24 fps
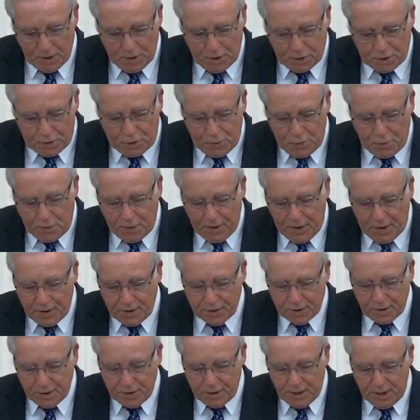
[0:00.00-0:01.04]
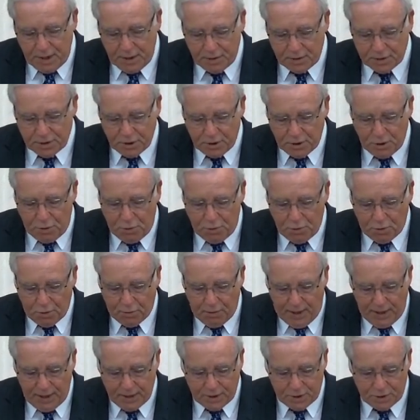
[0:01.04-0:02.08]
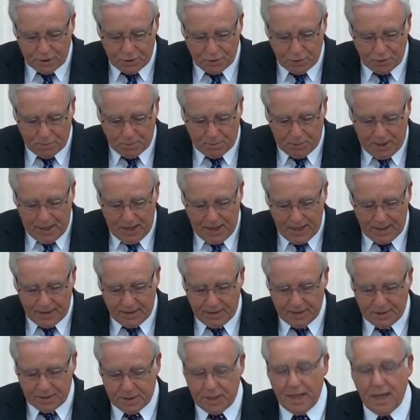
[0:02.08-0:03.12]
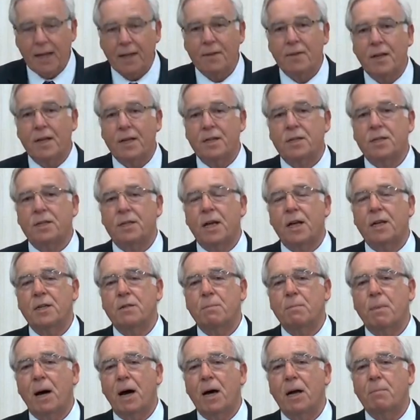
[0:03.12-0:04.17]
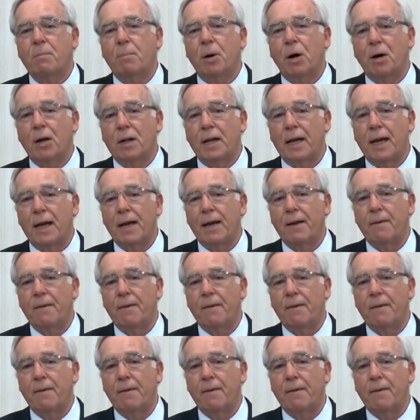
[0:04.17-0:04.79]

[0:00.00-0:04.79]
2,000 years ago, Christ took bread and said, This is my body.